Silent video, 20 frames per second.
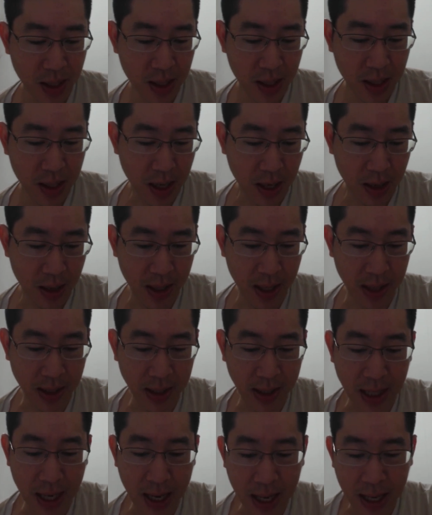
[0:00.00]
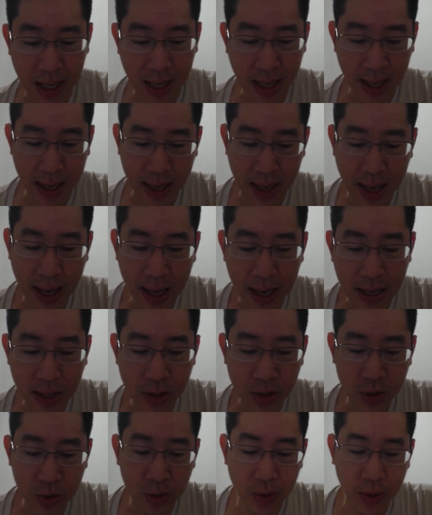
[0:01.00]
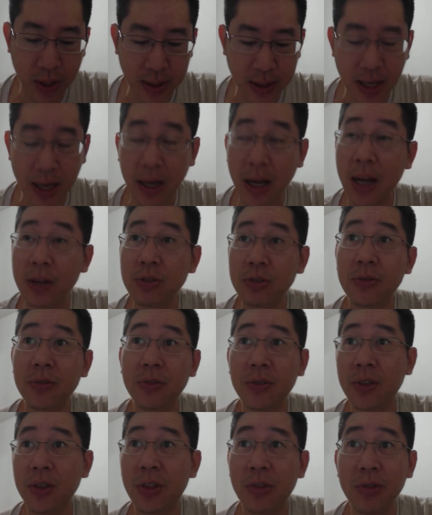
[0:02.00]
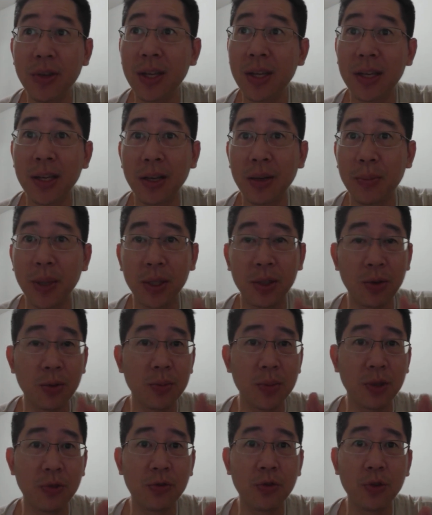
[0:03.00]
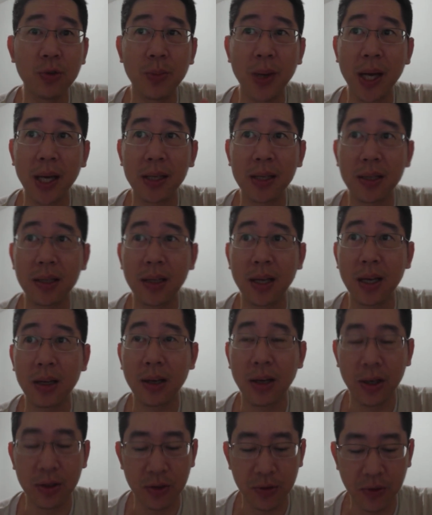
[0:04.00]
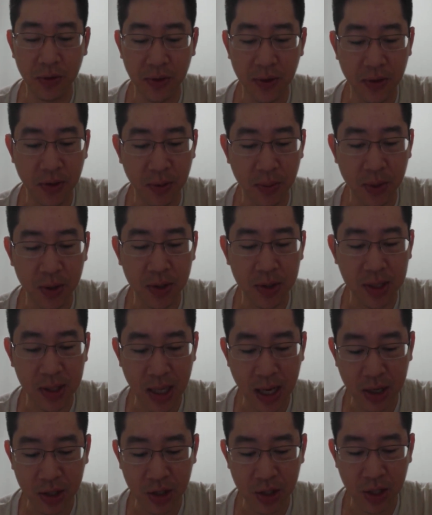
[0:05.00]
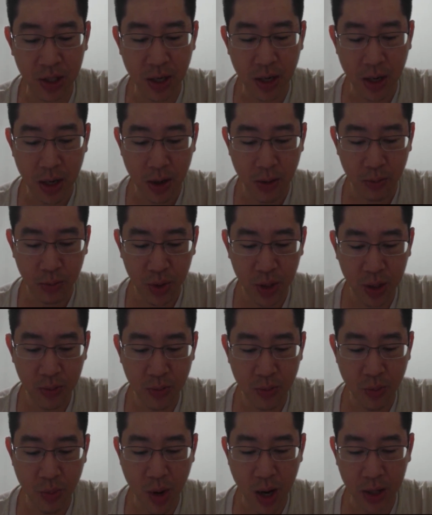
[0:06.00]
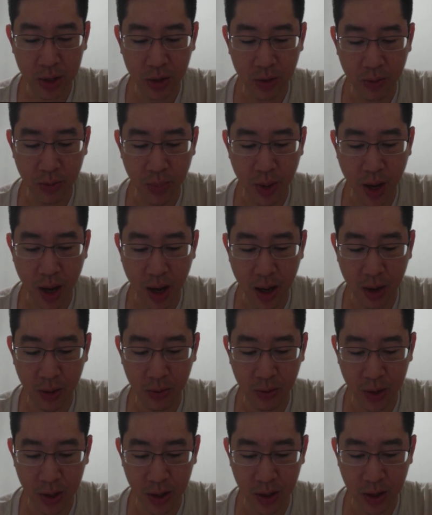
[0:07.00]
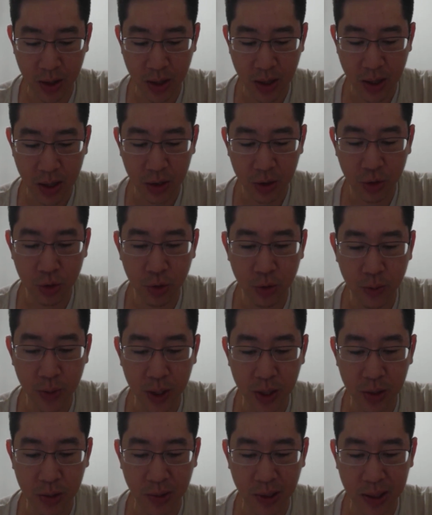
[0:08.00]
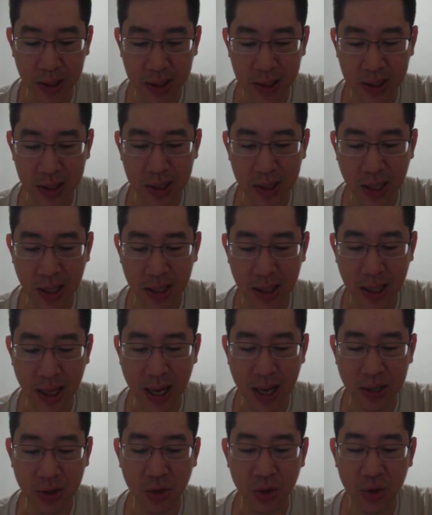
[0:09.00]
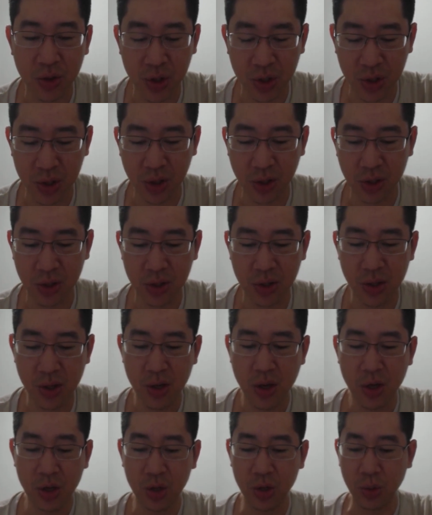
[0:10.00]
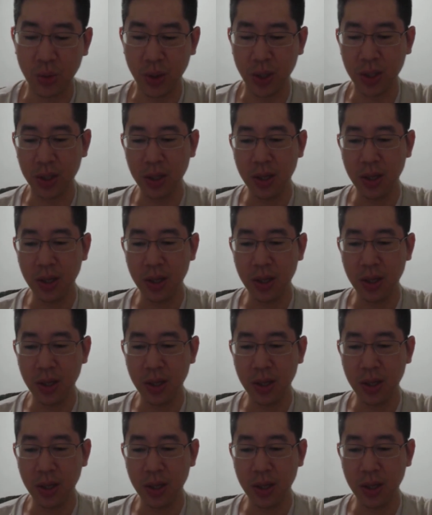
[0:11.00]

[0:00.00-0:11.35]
And then A2 attack 153 here, but don't be fooled by attack 153 because it's actually pretty much on par with 2B's one. It's just that it has conditions to it.